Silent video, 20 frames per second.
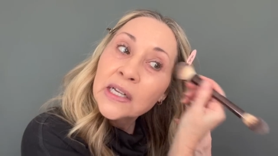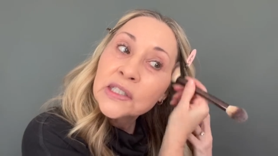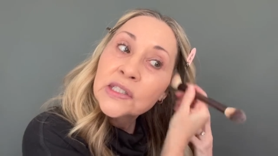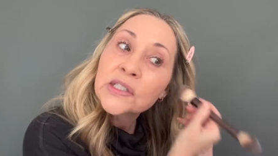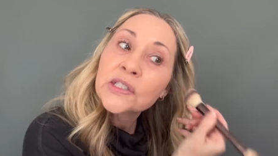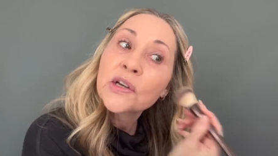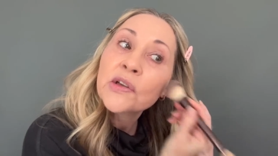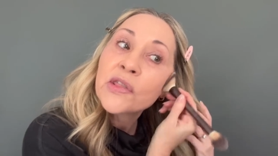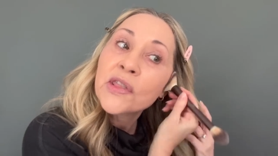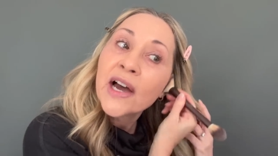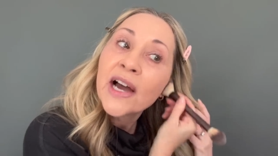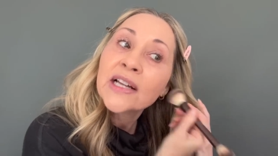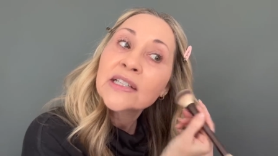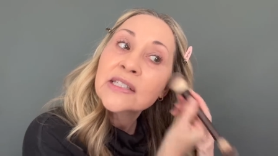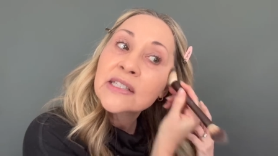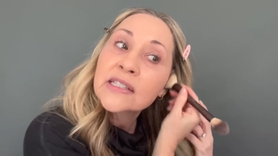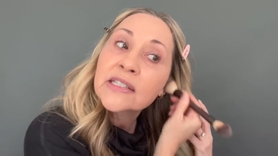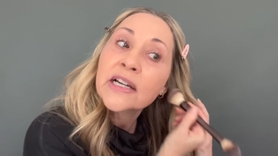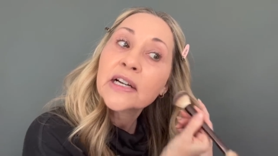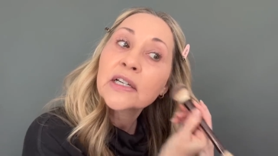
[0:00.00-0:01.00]
So
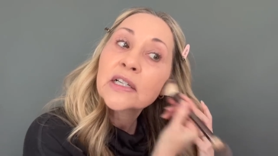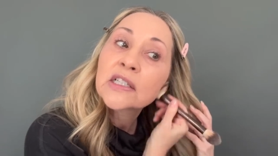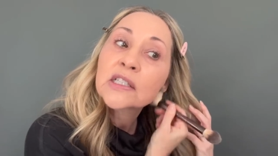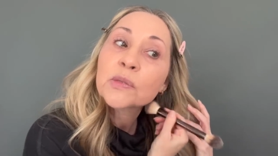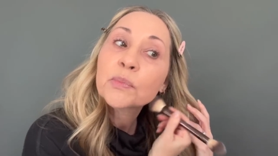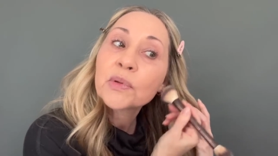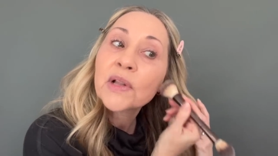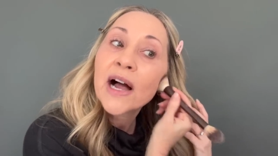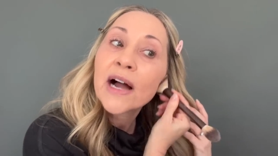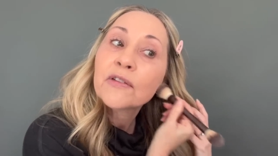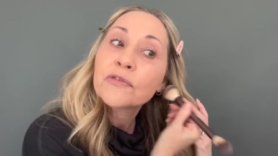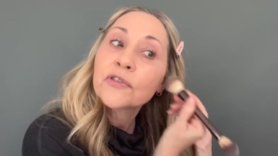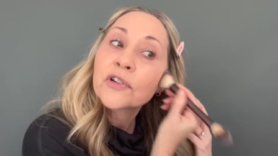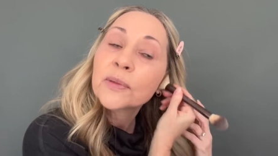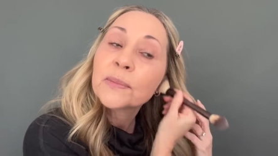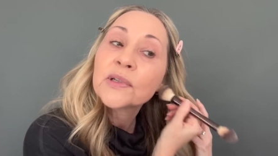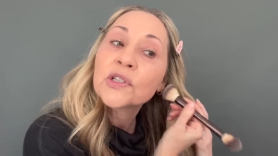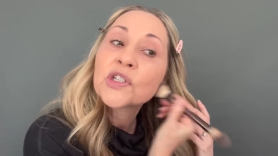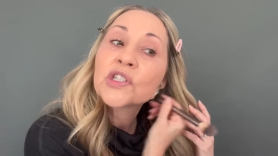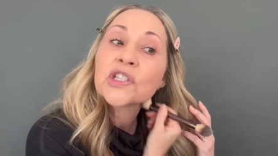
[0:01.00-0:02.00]
that's Sarah's
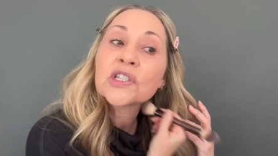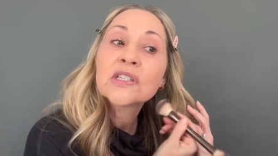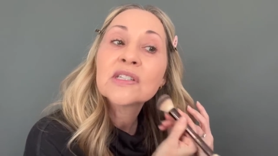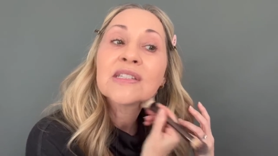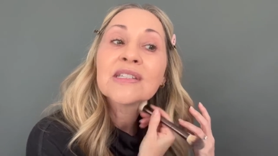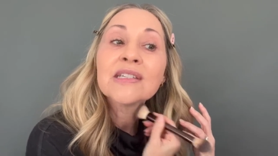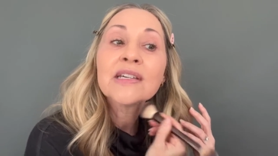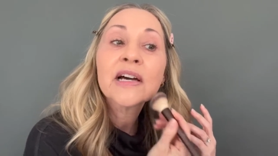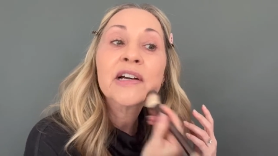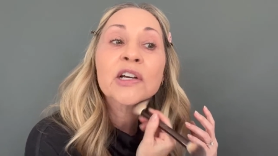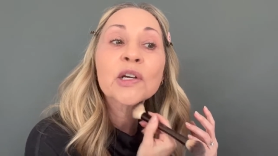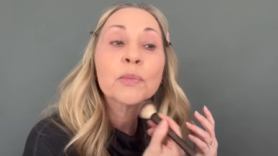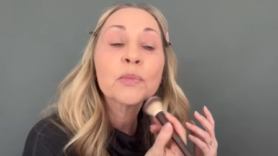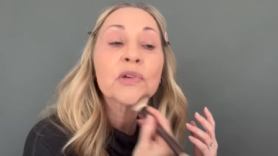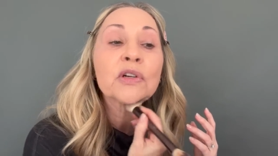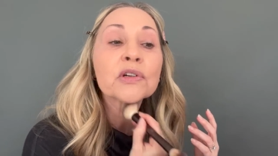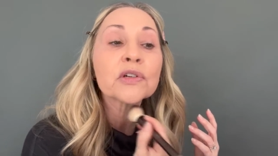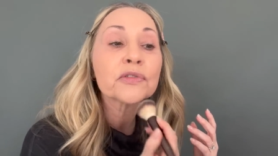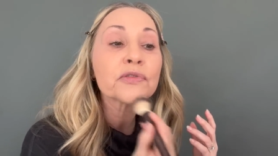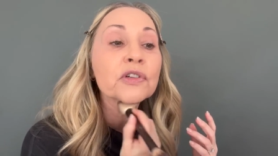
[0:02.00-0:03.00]
platform, and she's young and
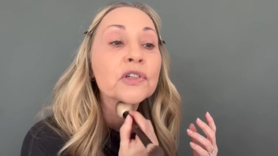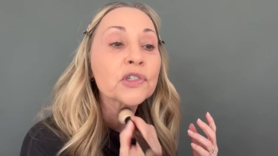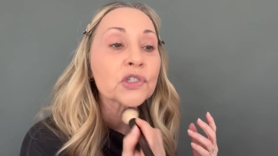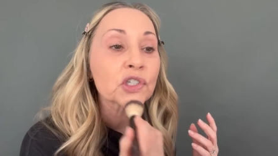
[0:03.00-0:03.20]
beautiful.